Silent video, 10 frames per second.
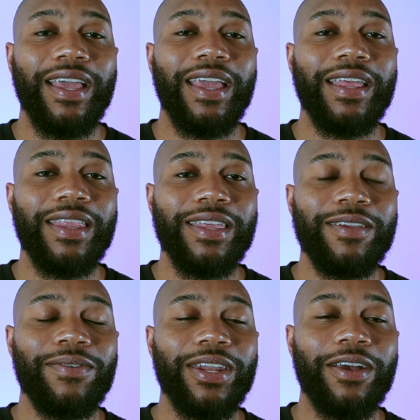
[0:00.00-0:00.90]
and
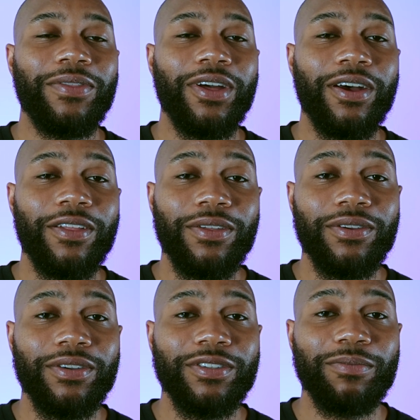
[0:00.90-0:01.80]
leaving out the
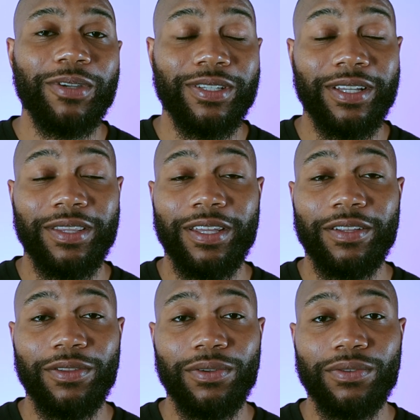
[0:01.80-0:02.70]
others, because I
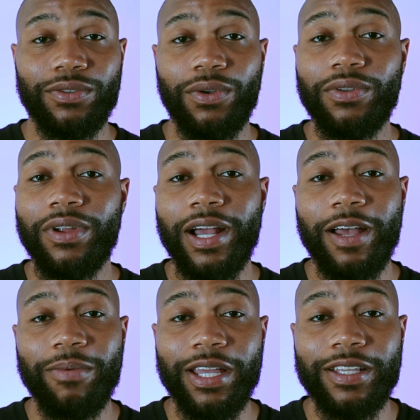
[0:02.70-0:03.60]
think those older
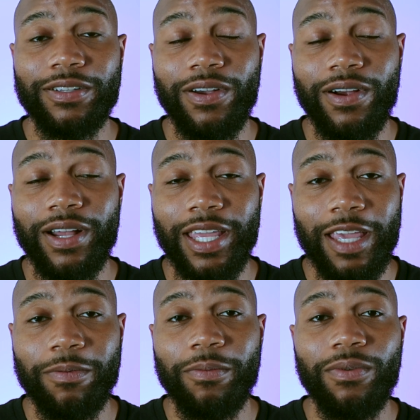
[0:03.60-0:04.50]
iPads are
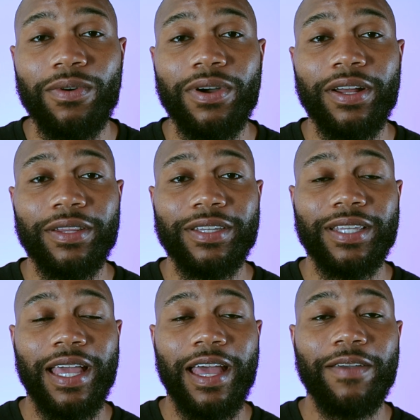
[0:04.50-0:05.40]
capable, or at least
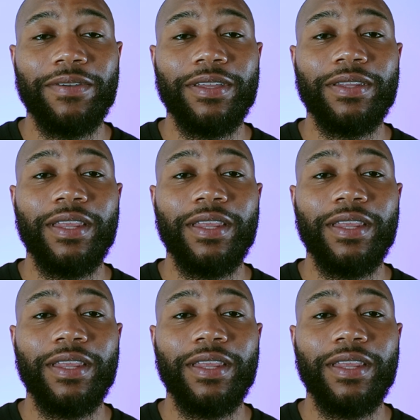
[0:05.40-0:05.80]
having